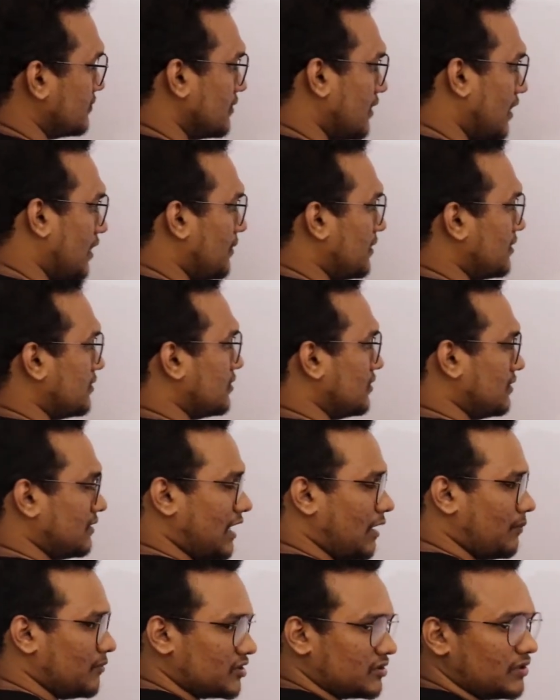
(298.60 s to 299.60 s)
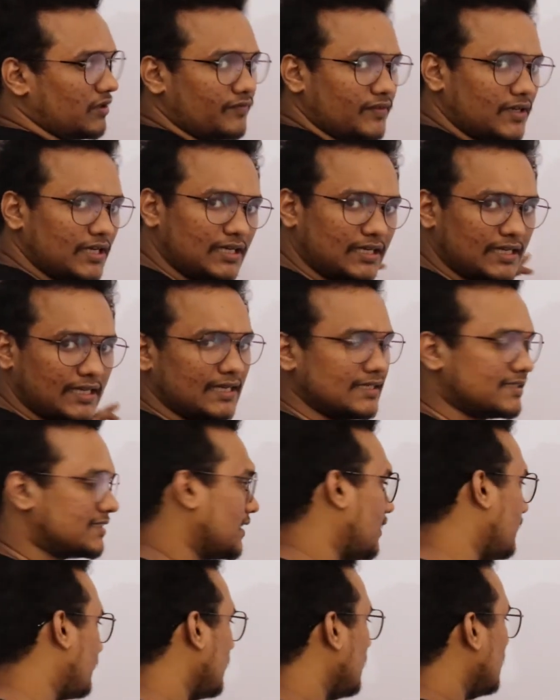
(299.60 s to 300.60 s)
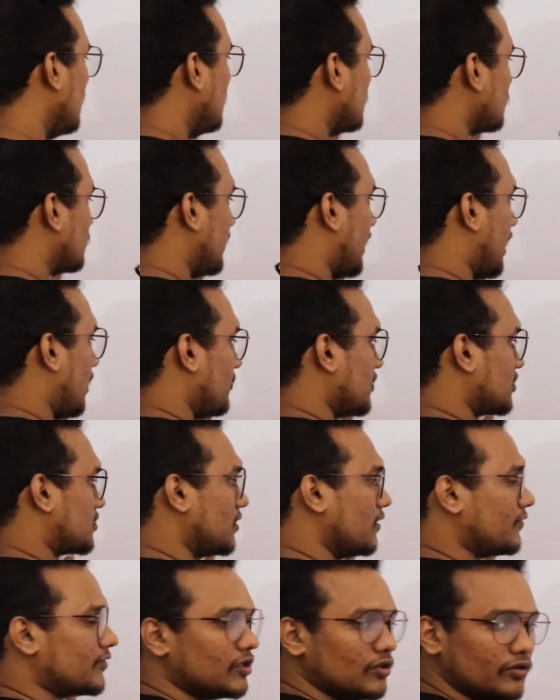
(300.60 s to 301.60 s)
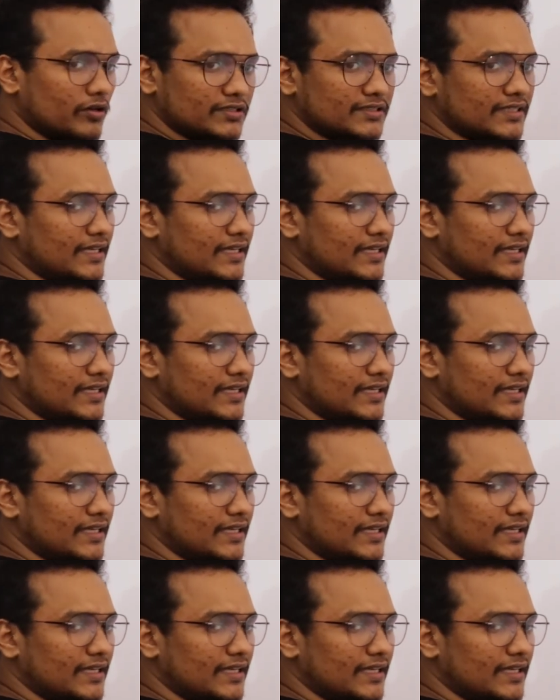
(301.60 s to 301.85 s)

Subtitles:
I mean dimension of T itself. So dimension of Q is